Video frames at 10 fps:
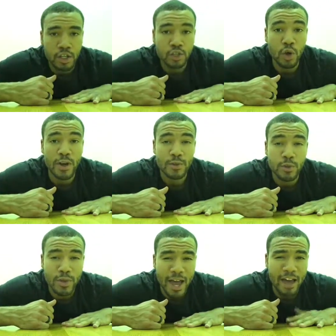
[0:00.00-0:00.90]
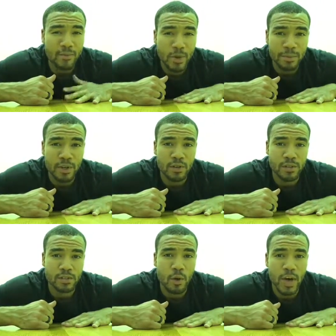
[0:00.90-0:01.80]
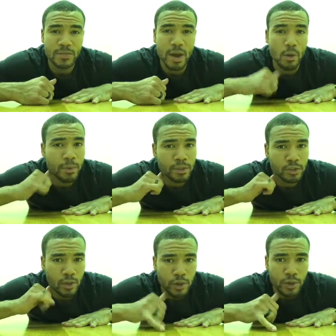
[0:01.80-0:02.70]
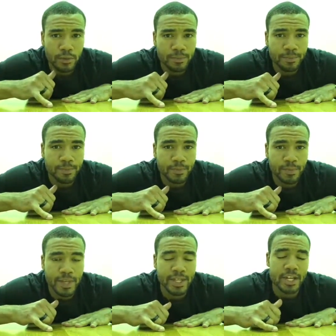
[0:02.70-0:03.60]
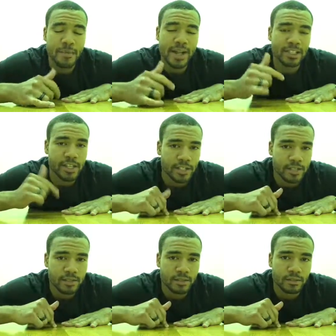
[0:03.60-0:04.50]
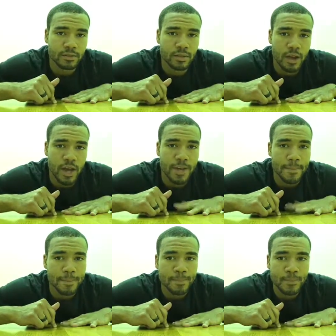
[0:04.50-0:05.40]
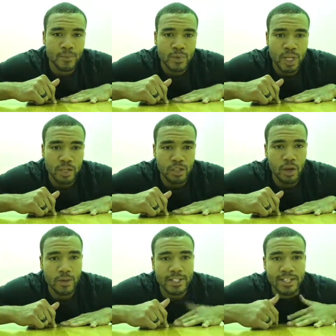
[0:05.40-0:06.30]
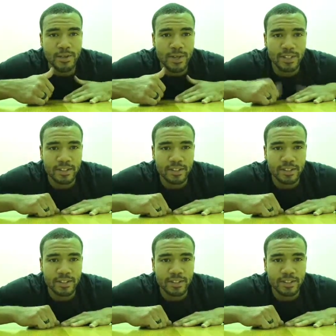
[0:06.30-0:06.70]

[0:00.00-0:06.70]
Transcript: So if you do not have windmills, go watch my windmill tutorial, and then come back to this, all right? So let's get to it.